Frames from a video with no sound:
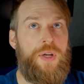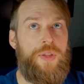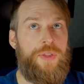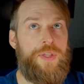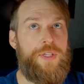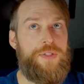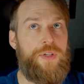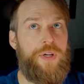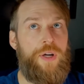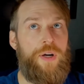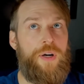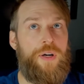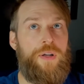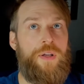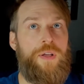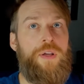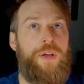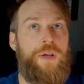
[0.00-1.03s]
These are
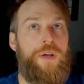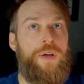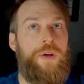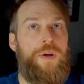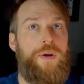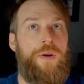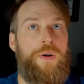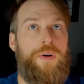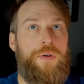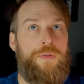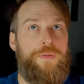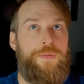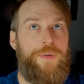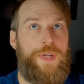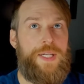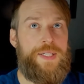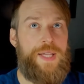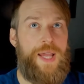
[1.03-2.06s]

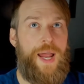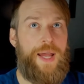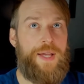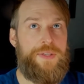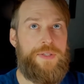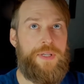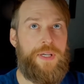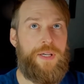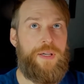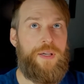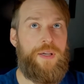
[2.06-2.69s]
fantastic.